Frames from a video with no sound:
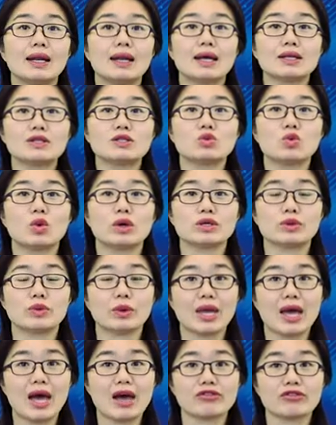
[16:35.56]
That's what
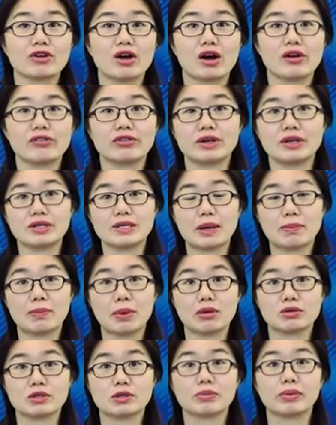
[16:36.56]
we have covered
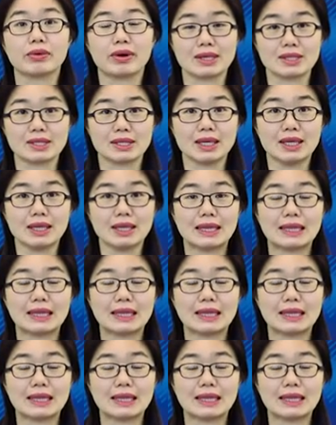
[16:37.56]
about pricing.